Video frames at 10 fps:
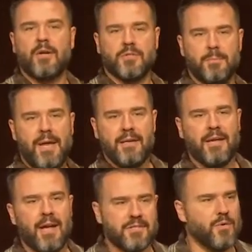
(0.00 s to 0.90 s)
else made.
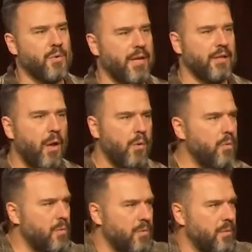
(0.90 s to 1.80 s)
And God's going, hello.
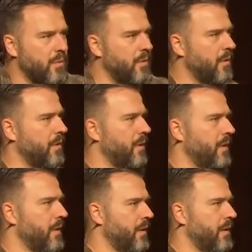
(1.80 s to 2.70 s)

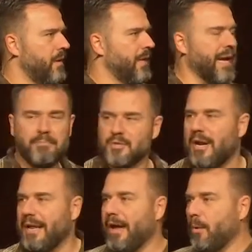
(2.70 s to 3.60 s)
Like, I'm
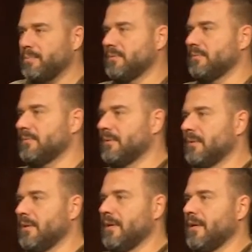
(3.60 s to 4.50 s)
trying to help.
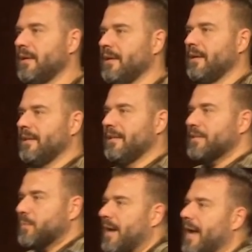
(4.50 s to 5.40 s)

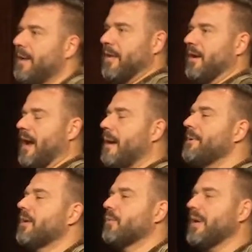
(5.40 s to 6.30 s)
That's why I'm here. I'm
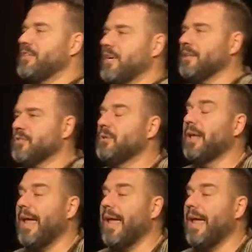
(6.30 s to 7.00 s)
here to reach out to